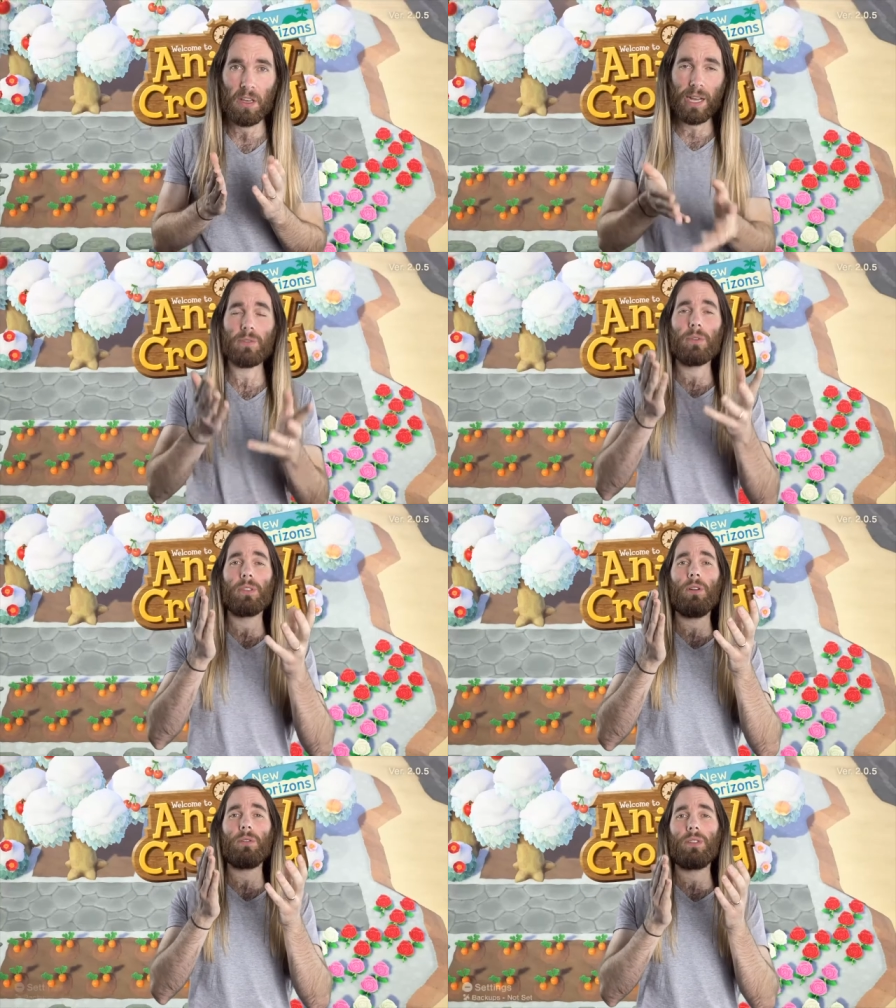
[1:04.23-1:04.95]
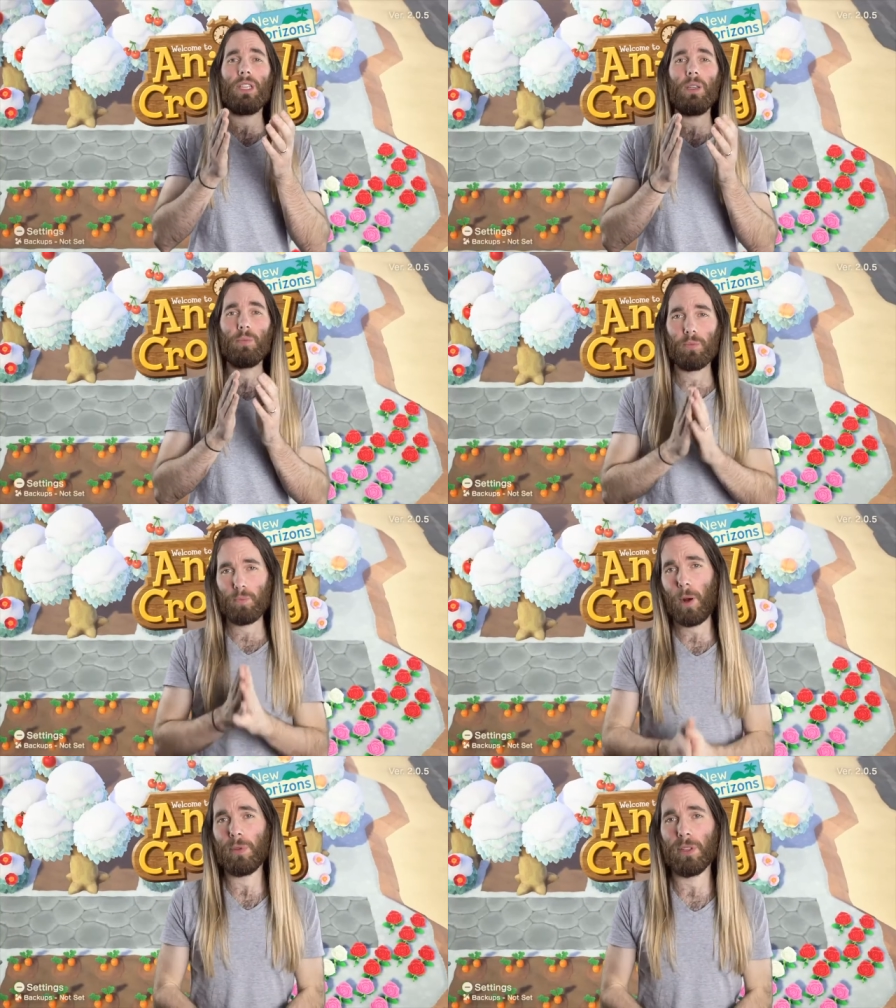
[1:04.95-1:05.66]
As a result, the
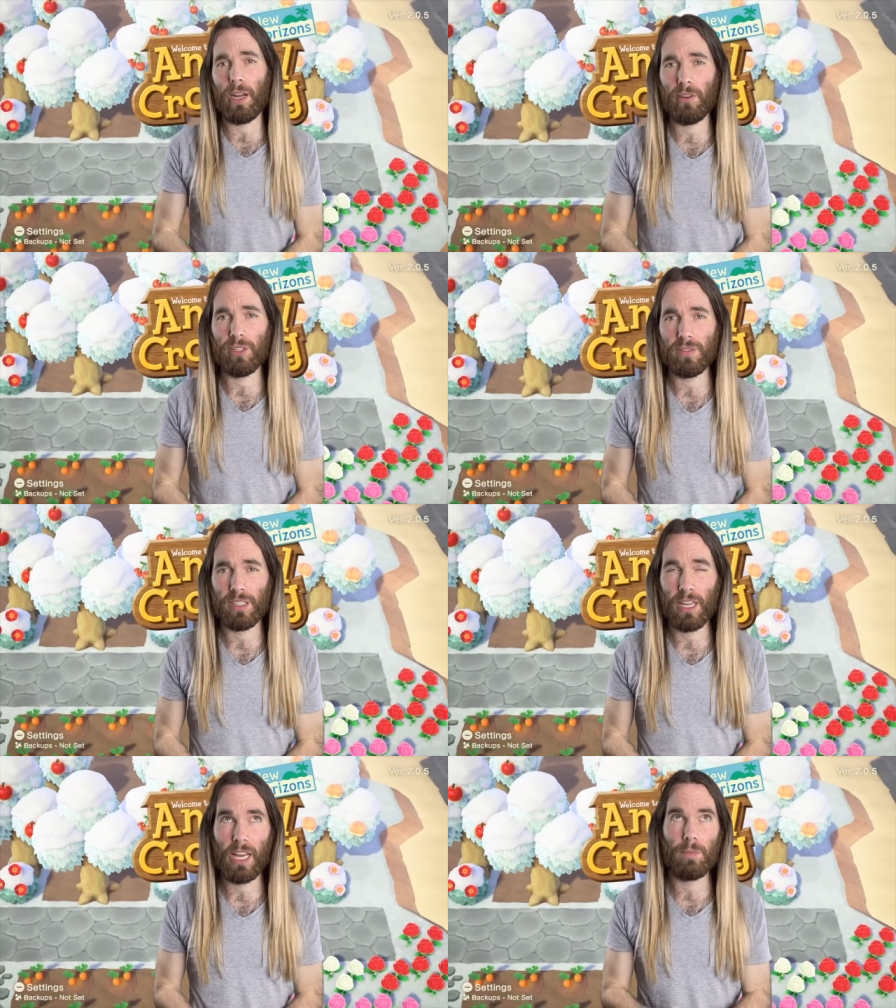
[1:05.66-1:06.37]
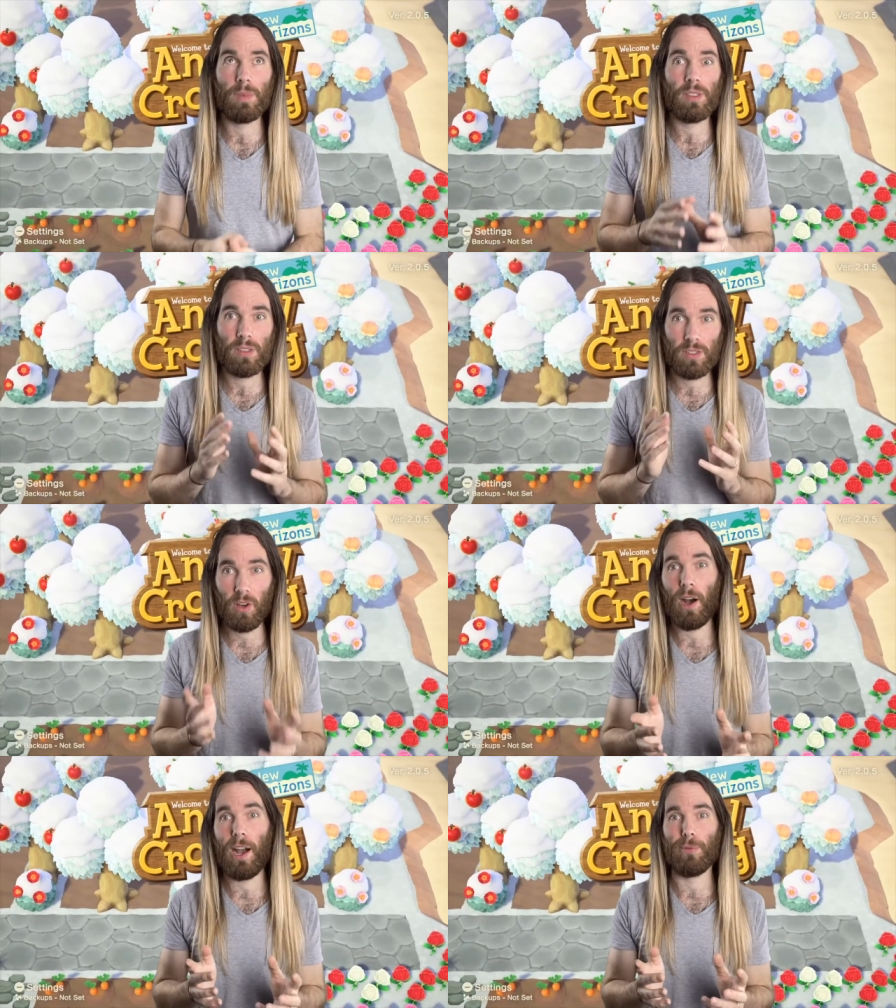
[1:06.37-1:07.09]
popularity of the game
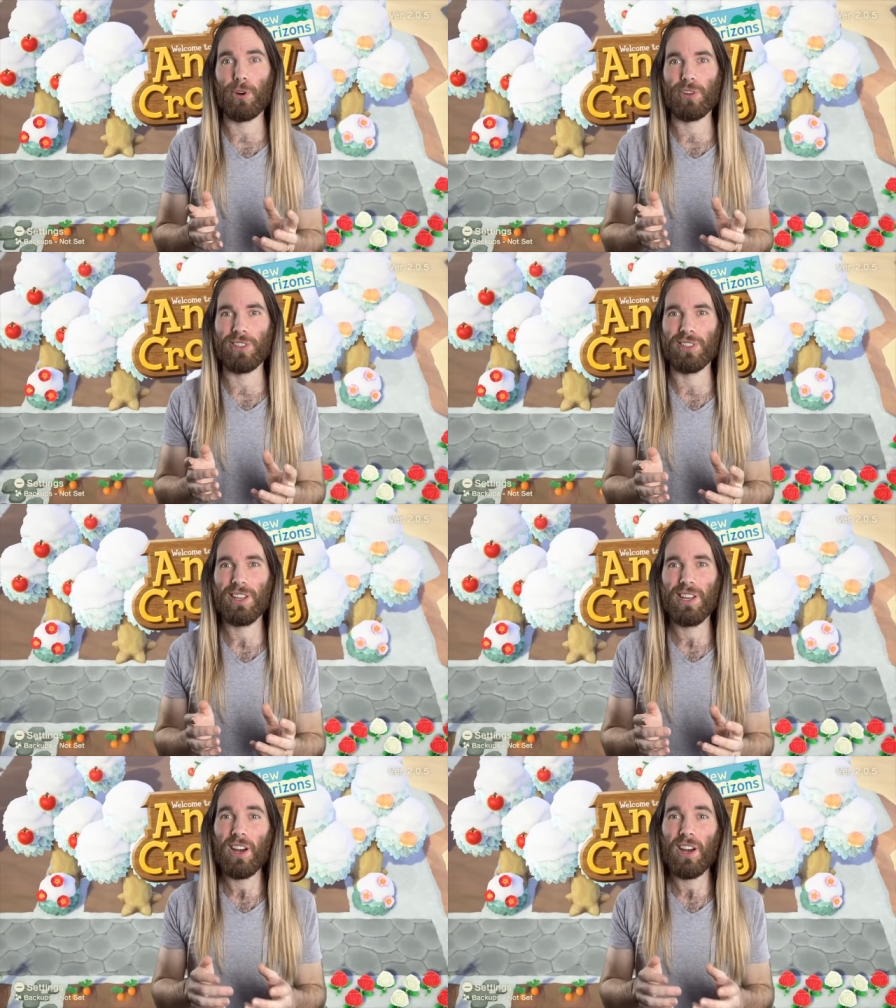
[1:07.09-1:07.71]
skyrocketed.